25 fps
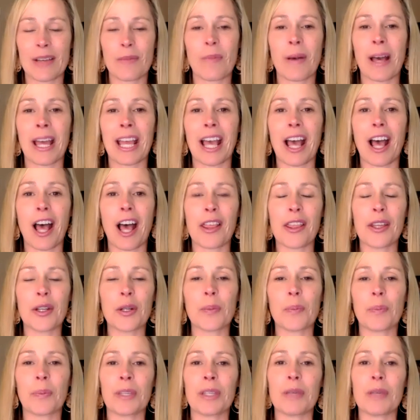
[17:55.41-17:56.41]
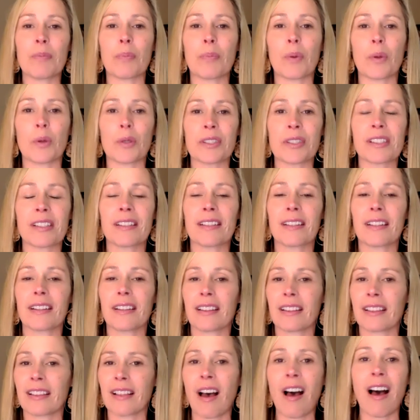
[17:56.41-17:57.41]
by other people's
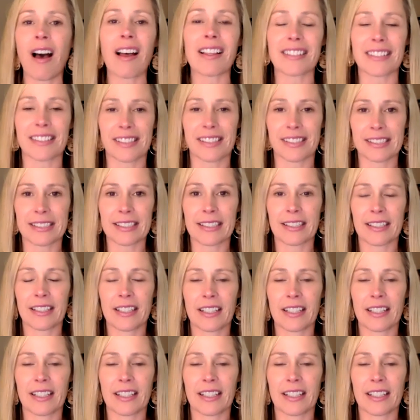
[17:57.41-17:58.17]
thoughts.